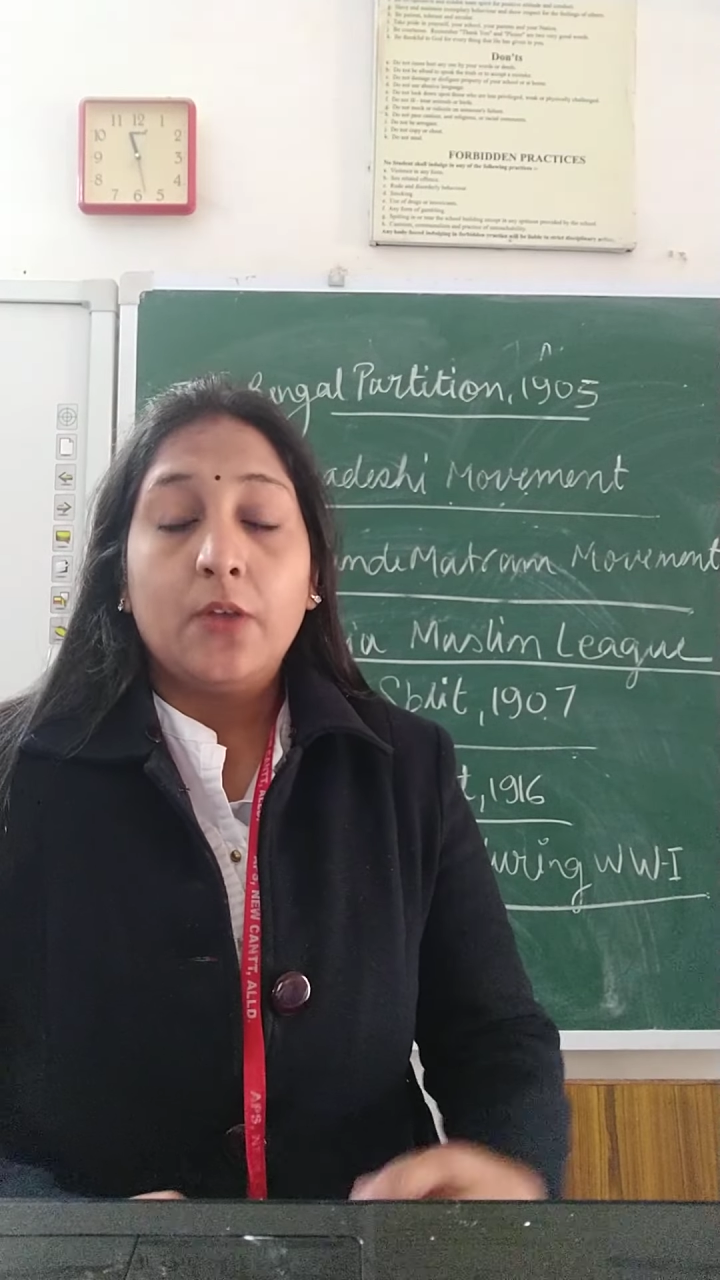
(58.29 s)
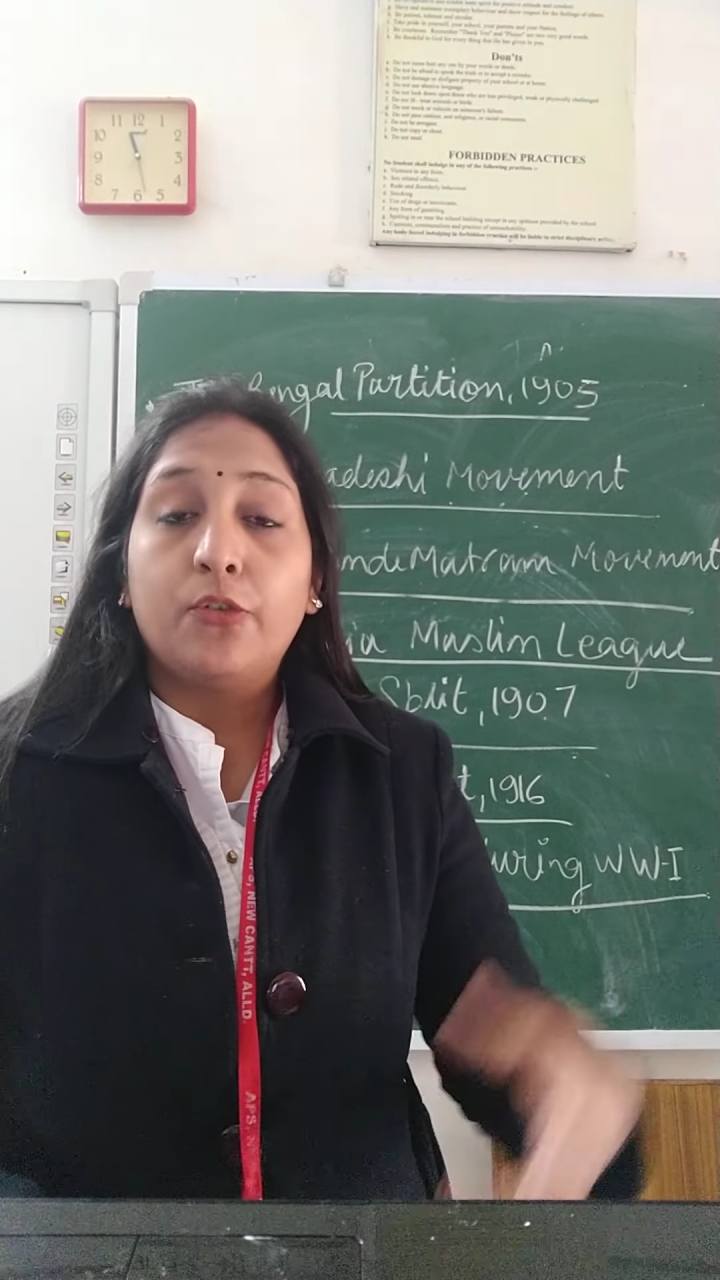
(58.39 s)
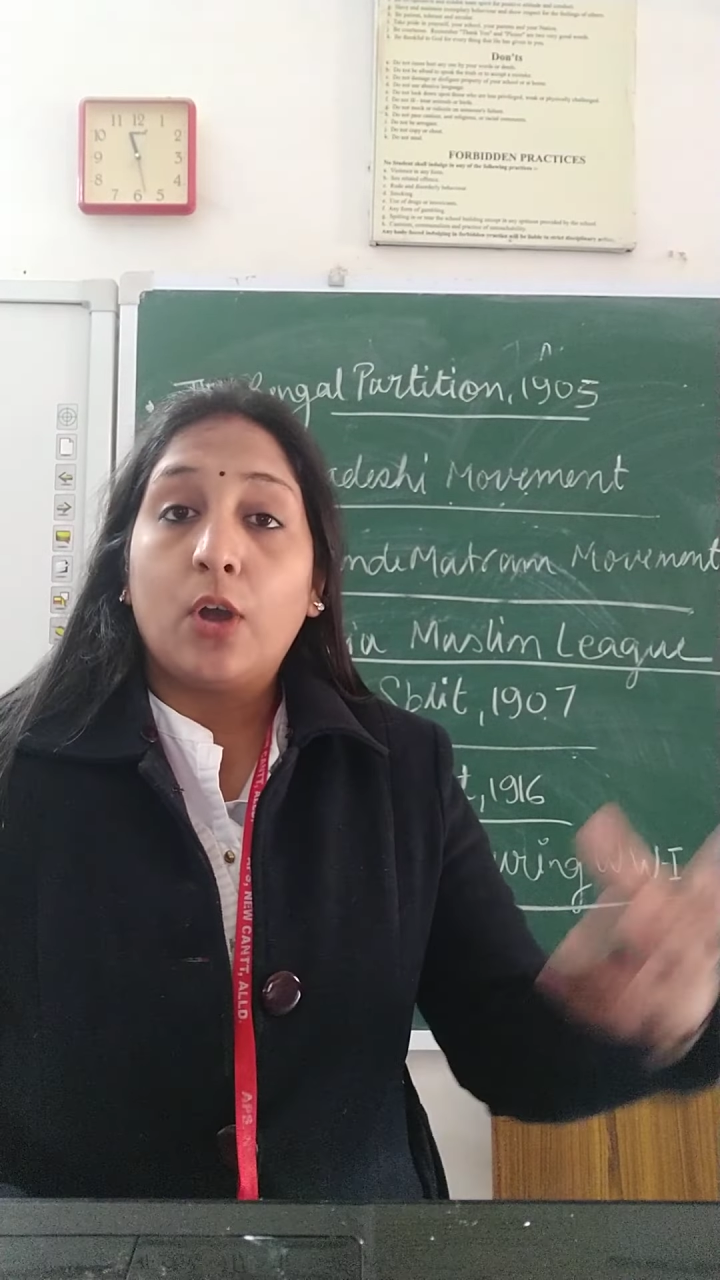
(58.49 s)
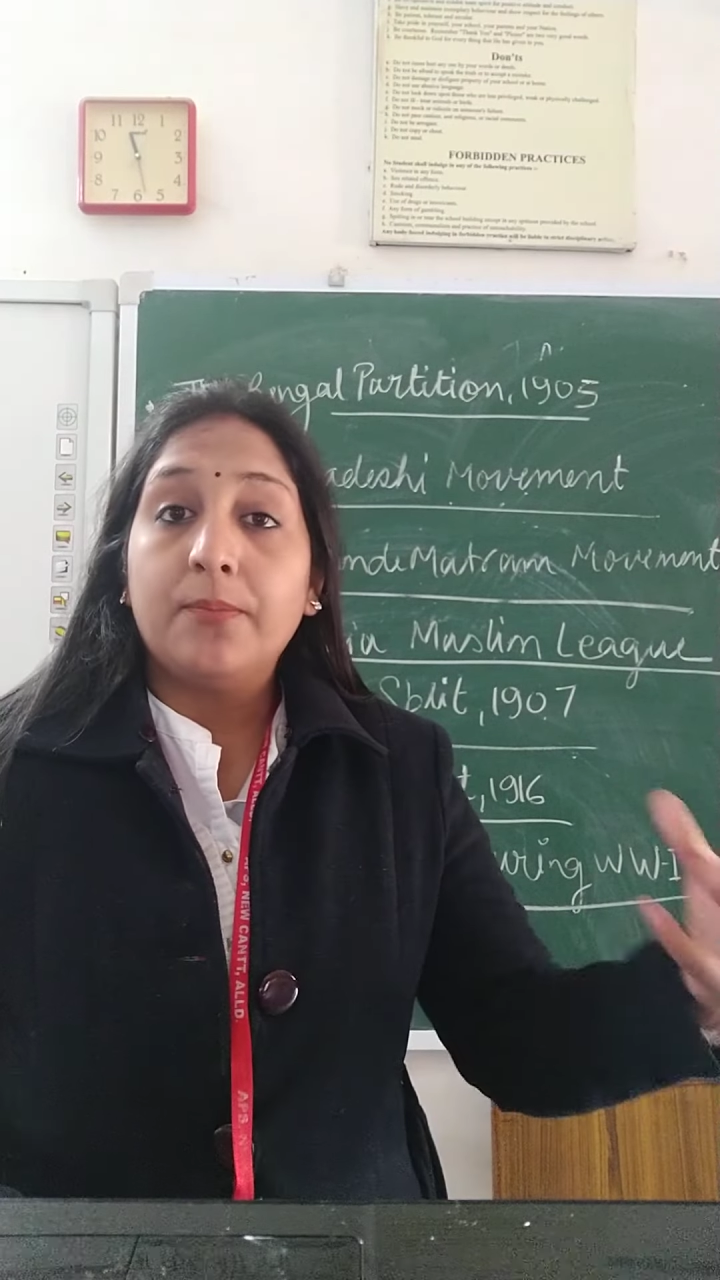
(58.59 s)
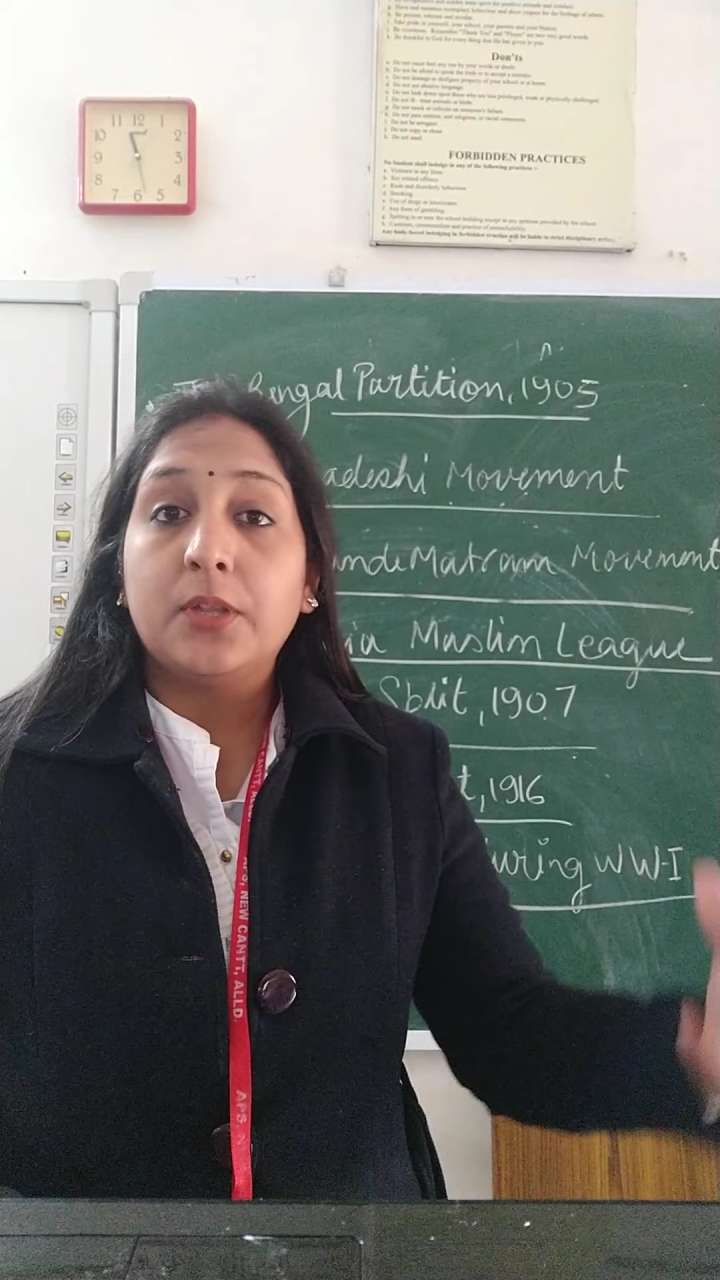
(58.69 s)

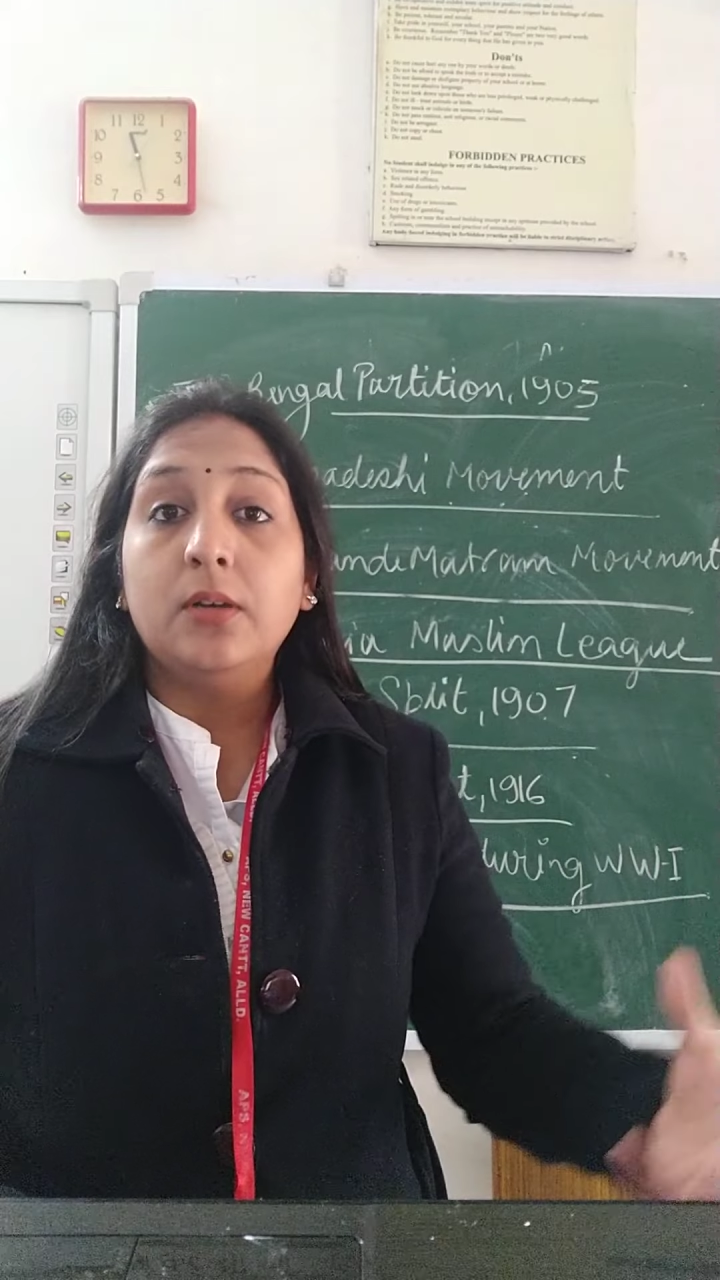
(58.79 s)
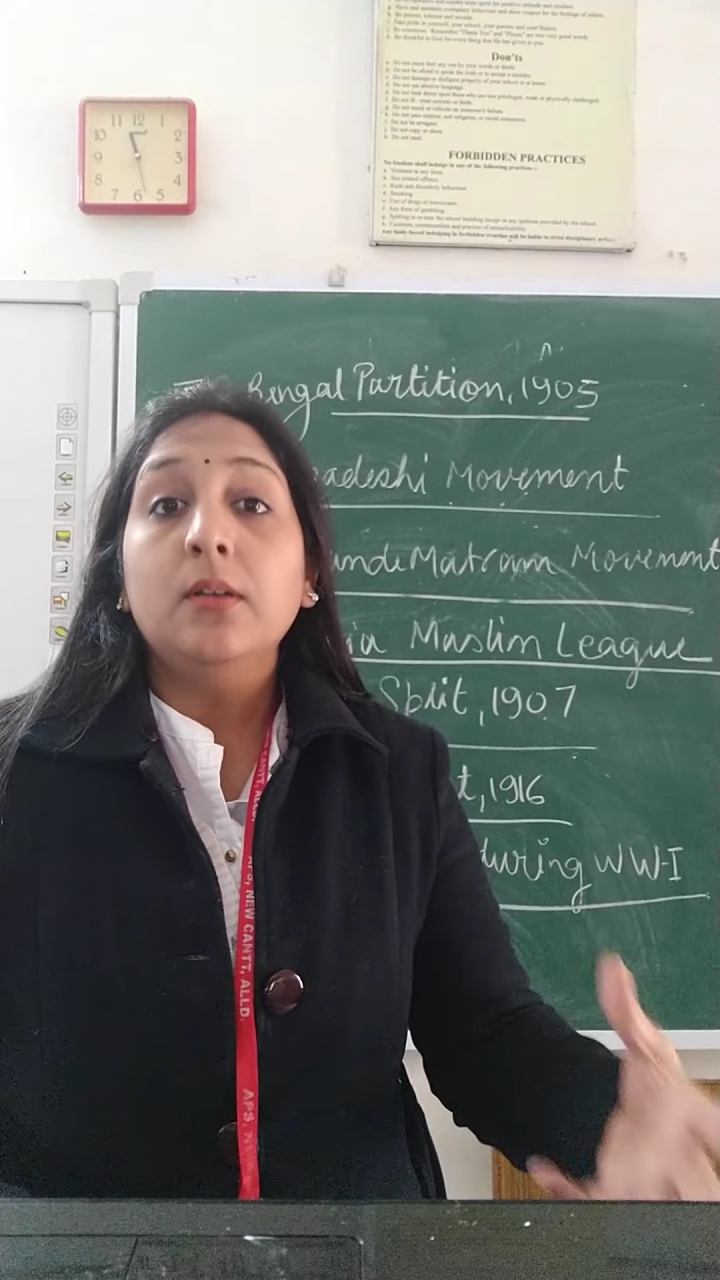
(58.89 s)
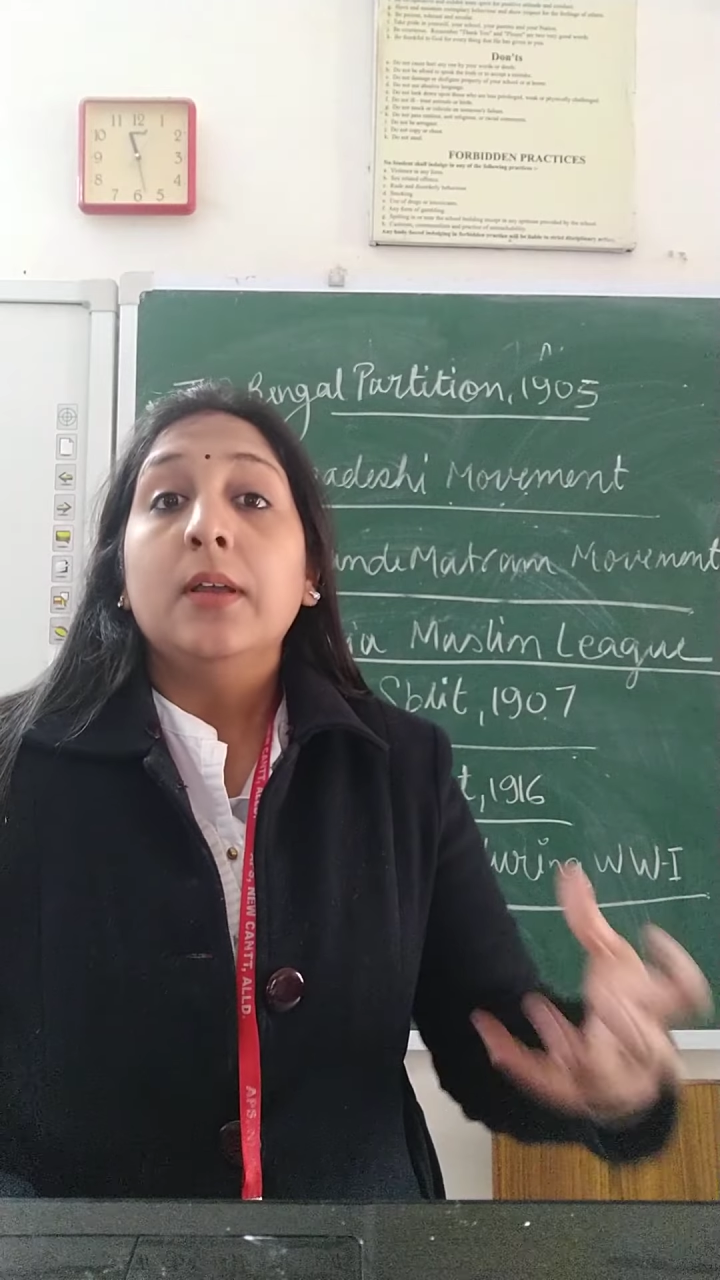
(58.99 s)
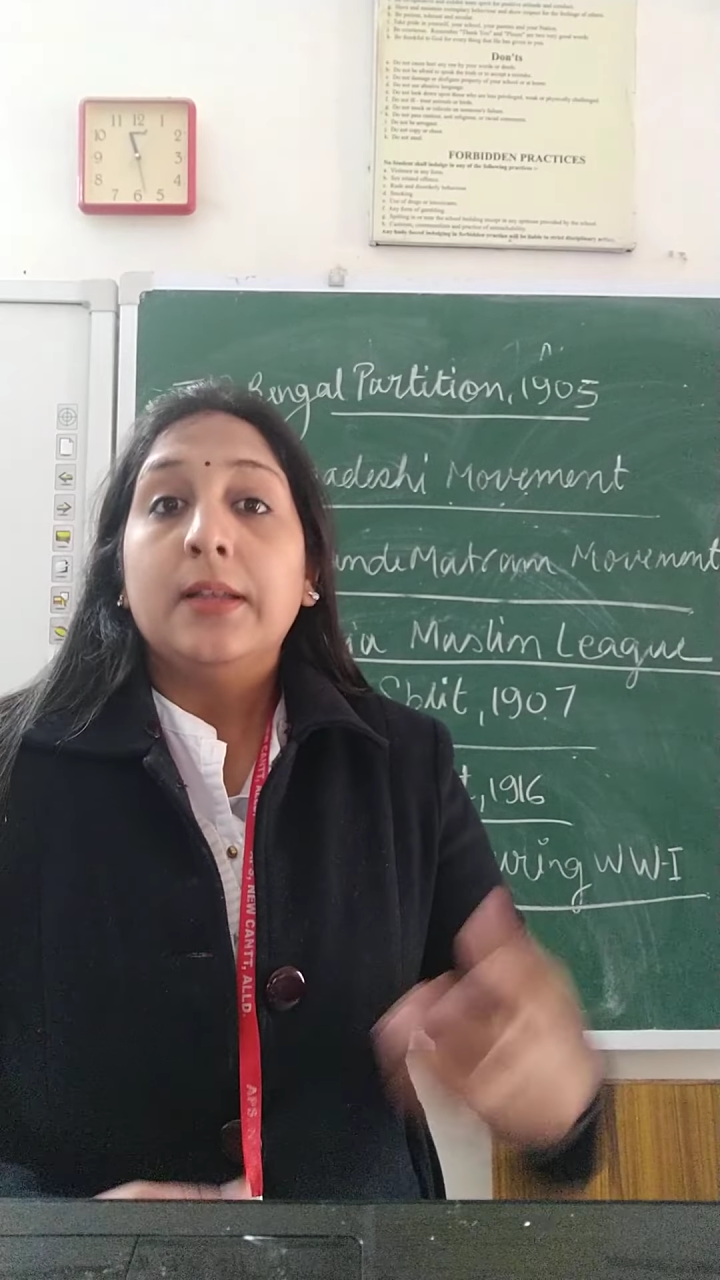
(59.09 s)
from the